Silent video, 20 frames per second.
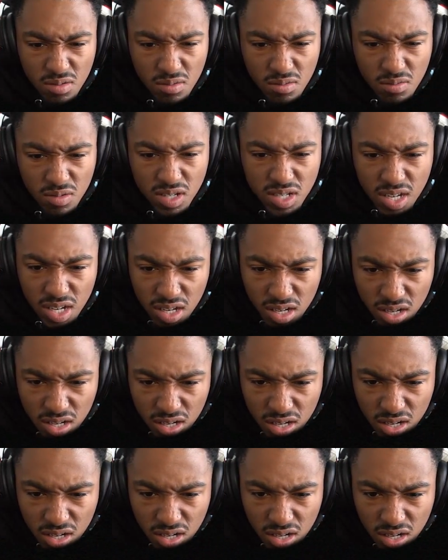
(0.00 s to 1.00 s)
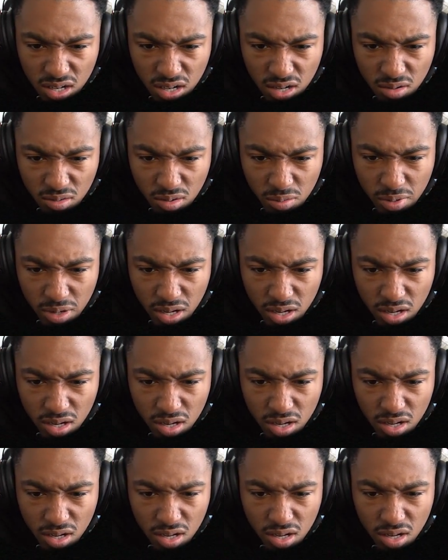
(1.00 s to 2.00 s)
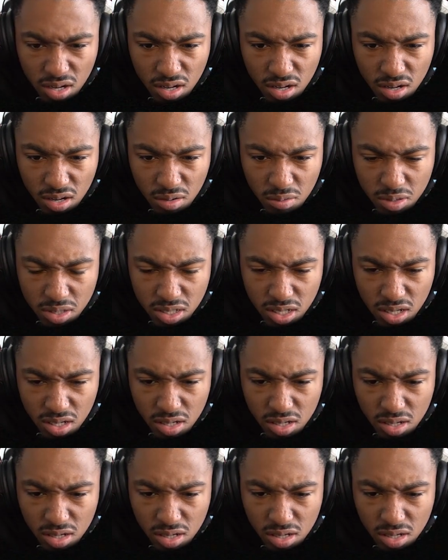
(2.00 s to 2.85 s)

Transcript: What is that? Hold on, go back. What is that?